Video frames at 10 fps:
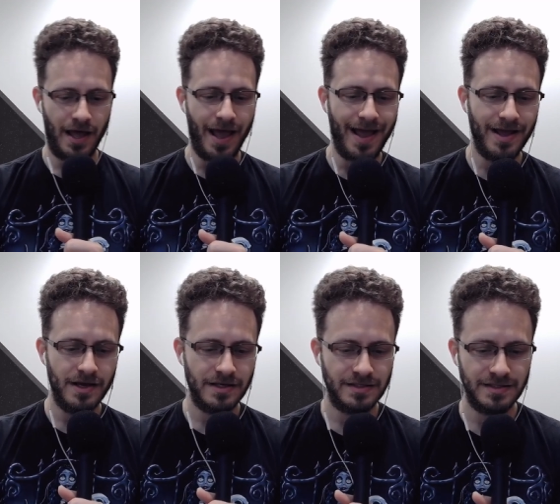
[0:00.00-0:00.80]
egg
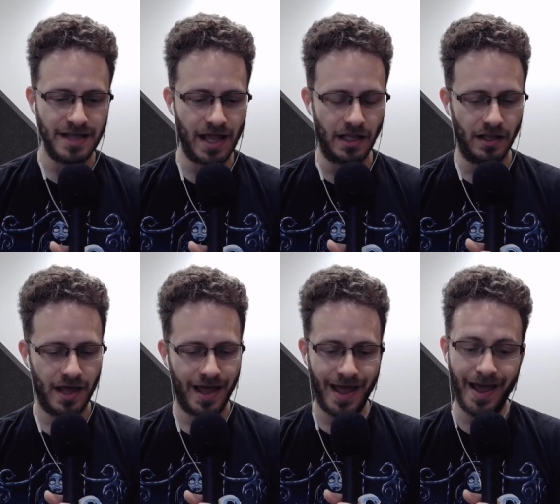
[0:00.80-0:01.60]
cell,
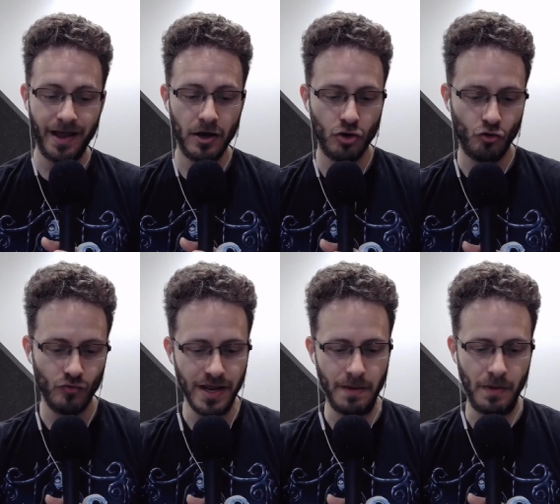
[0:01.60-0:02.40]
egg
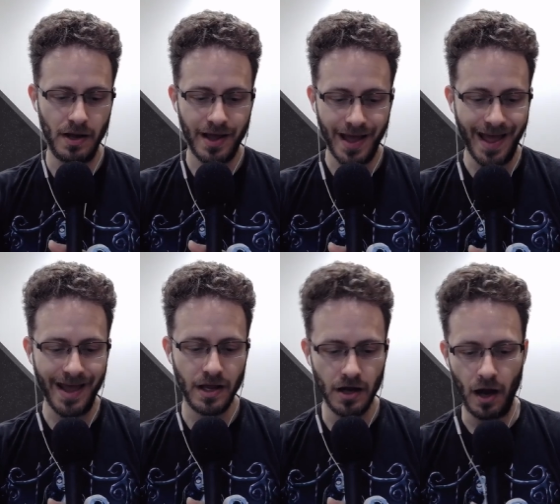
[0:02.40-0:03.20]
cream,
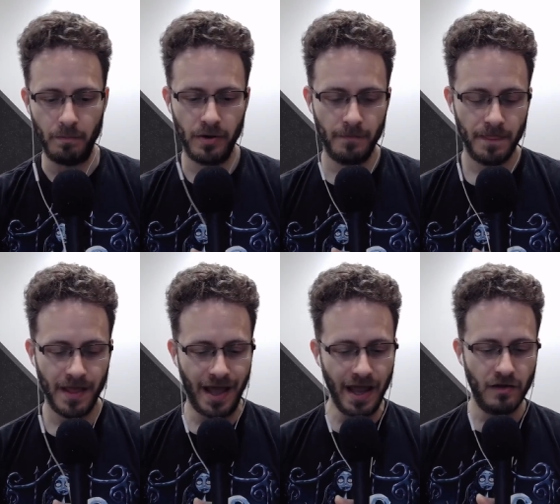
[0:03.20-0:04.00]
egg cup,
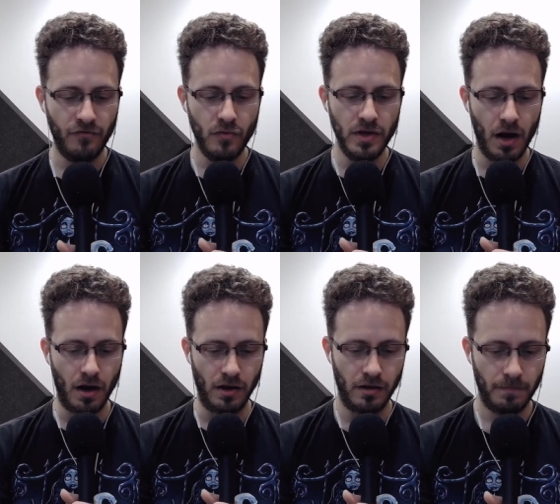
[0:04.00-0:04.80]
egg foo
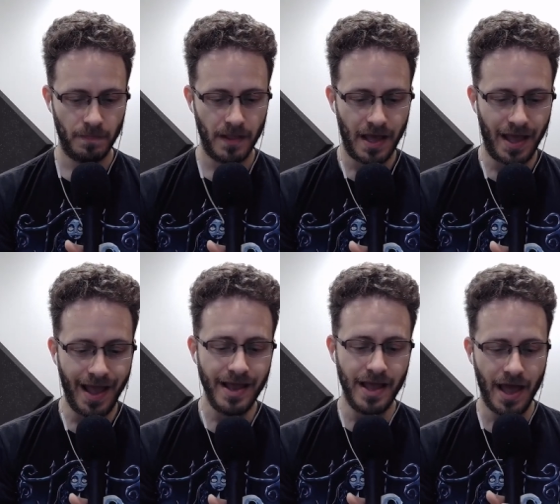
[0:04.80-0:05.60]
young,
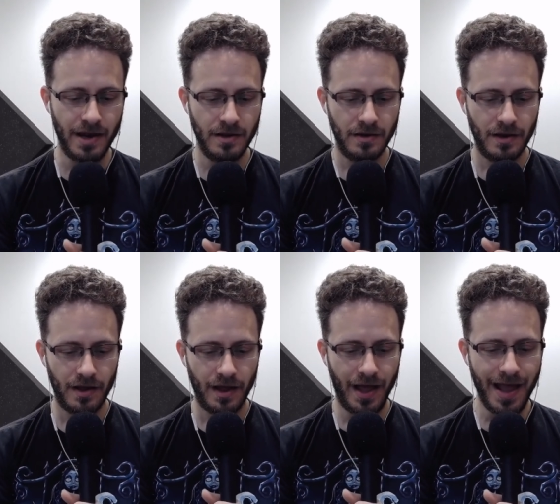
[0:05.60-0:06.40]
egg head,
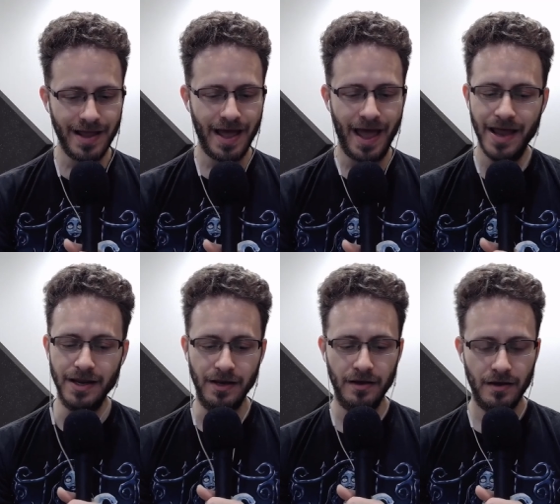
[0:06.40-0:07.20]
egg
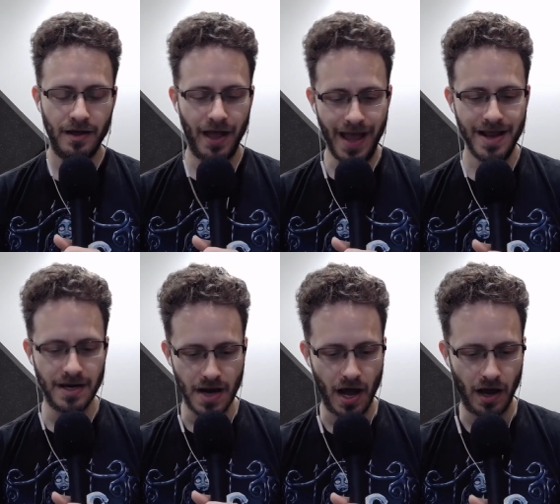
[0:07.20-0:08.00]
headed,
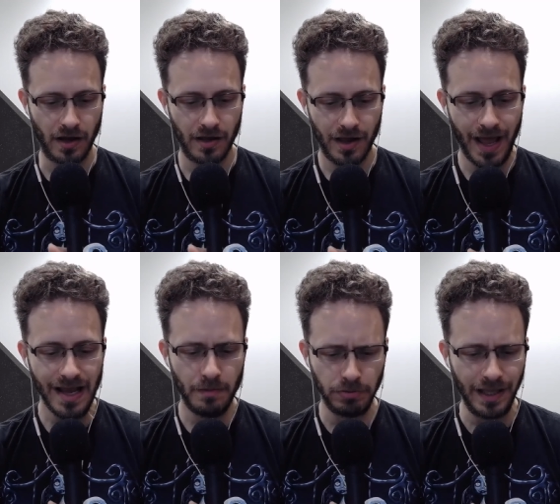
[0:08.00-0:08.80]
eggnog,
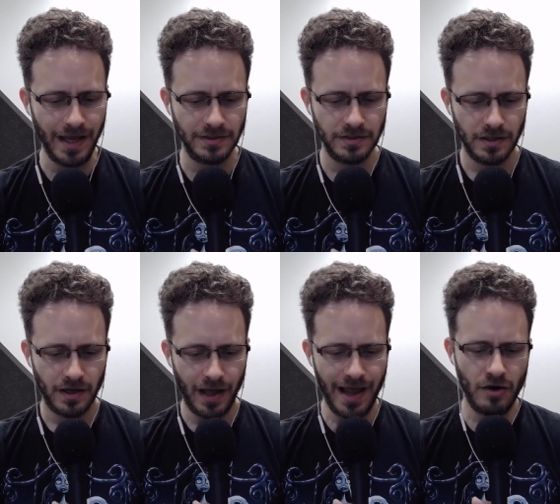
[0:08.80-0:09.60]
eggplant,
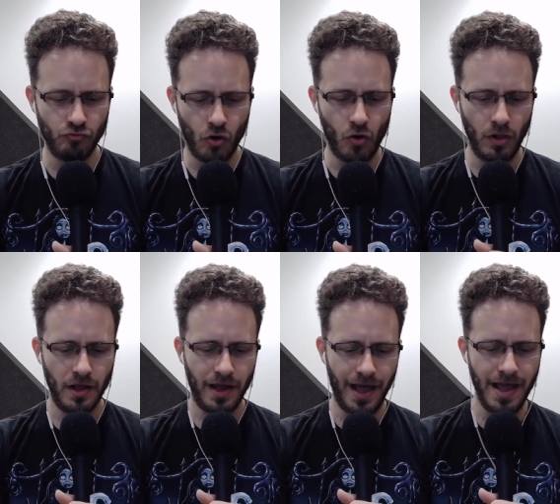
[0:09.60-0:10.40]
egg
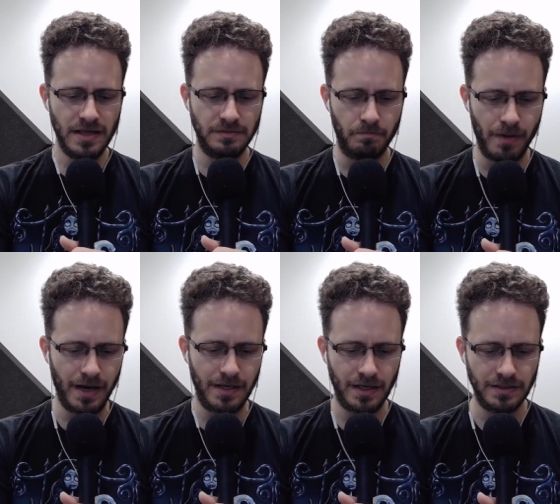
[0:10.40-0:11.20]
roll, eggs
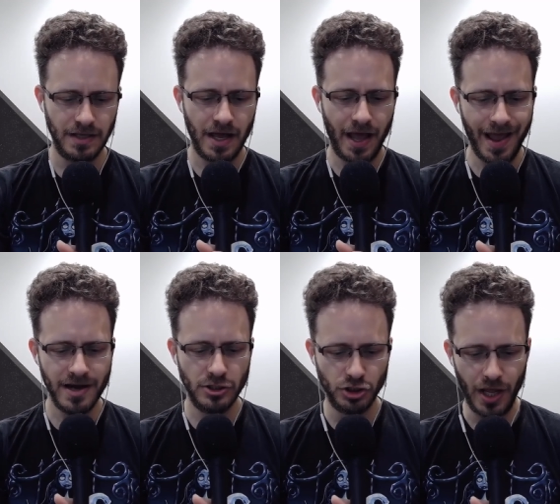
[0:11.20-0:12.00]
Benedict,
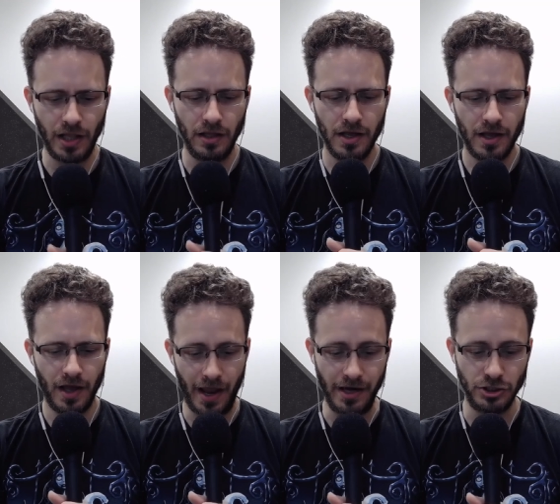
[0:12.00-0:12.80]
eggshell,
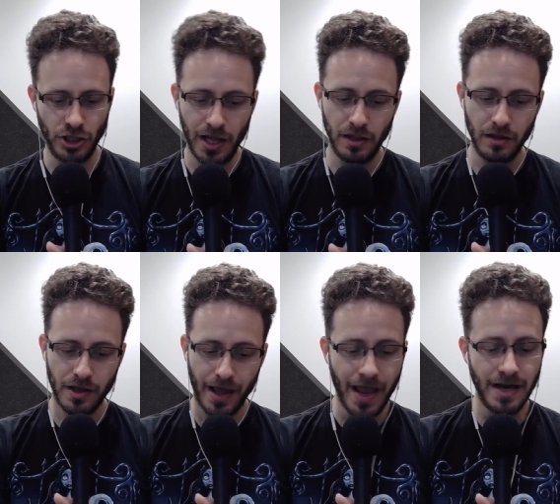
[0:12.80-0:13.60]
eggshell,
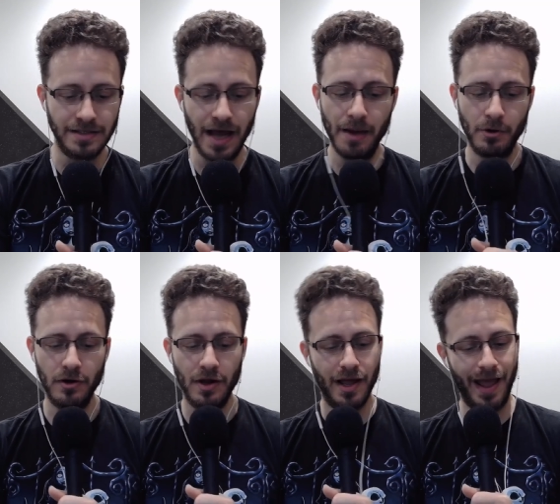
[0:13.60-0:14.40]
egg
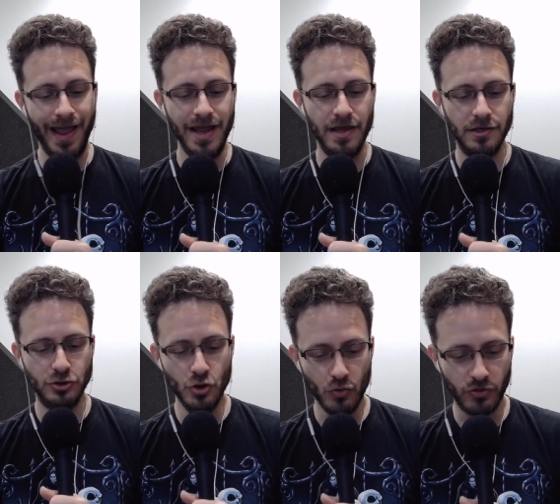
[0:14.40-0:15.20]
timer, egg
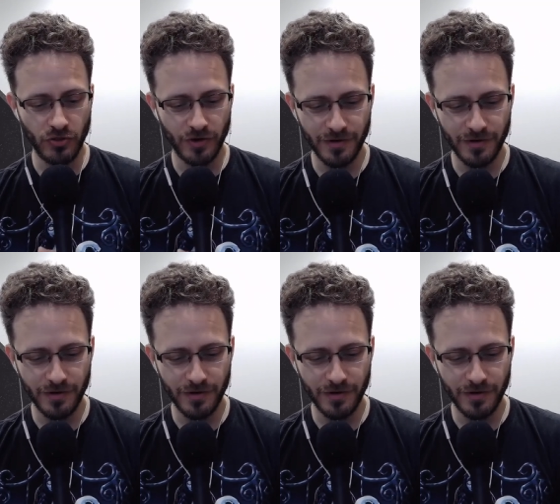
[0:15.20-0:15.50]
tooth.